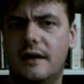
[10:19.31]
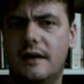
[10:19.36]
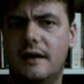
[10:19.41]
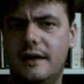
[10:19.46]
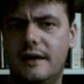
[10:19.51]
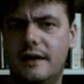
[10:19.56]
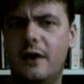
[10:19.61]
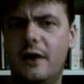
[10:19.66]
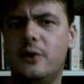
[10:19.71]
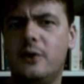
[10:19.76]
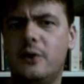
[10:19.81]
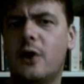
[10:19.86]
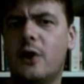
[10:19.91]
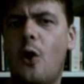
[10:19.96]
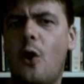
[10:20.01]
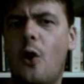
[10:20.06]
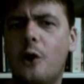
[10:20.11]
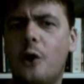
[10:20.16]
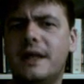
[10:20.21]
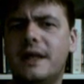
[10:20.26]
You know, you're
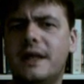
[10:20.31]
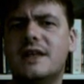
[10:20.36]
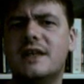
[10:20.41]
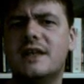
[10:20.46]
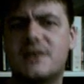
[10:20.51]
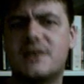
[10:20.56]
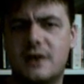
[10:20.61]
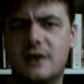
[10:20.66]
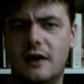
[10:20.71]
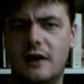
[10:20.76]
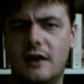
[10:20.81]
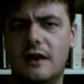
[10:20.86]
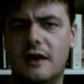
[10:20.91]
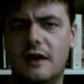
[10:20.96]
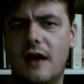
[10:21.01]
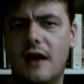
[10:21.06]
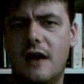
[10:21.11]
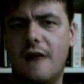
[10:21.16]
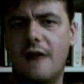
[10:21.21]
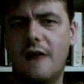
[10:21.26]
holding the
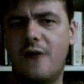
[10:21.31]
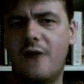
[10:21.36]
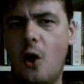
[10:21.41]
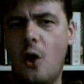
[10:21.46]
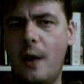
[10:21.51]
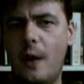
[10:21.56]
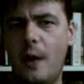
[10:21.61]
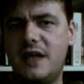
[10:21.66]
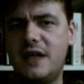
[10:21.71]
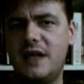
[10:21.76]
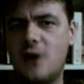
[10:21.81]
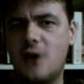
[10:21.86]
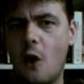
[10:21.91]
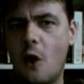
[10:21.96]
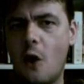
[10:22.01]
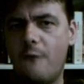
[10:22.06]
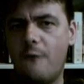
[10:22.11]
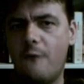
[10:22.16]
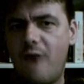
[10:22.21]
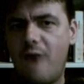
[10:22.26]
skull of
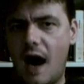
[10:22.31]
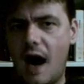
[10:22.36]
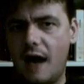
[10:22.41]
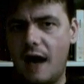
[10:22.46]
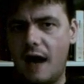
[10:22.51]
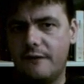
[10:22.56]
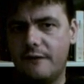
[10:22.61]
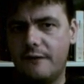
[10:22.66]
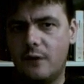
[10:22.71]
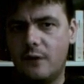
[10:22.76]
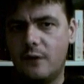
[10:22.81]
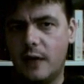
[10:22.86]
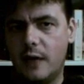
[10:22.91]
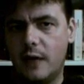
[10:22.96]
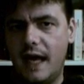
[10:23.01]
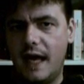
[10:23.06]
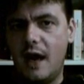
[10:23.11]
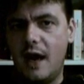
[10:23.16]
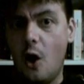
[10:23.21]
OH05, okay?